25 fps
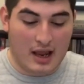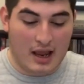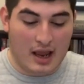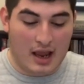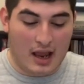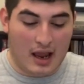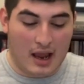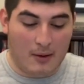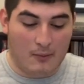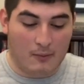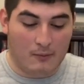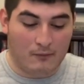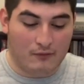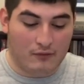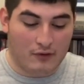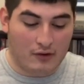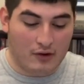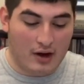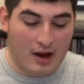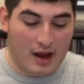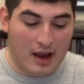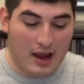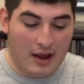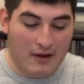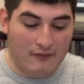and
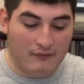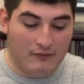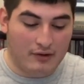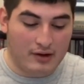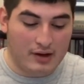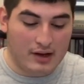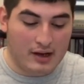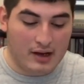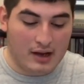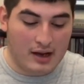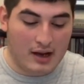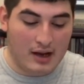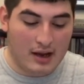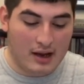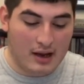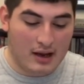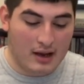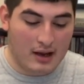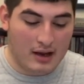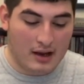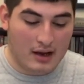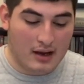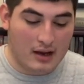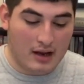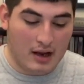for every
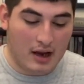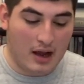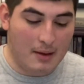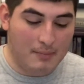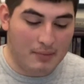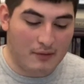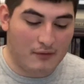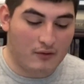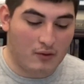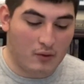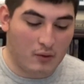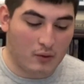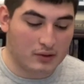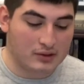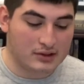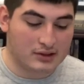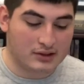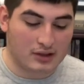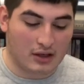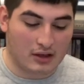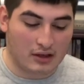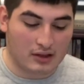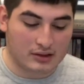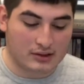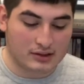cup of
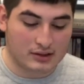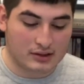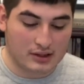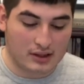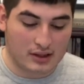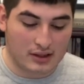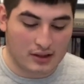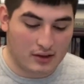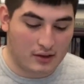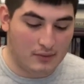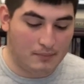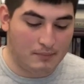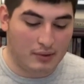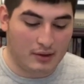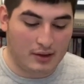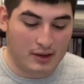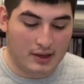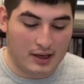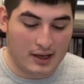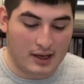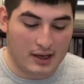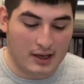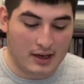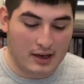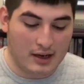cornstarch you put
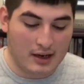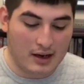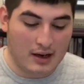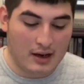in,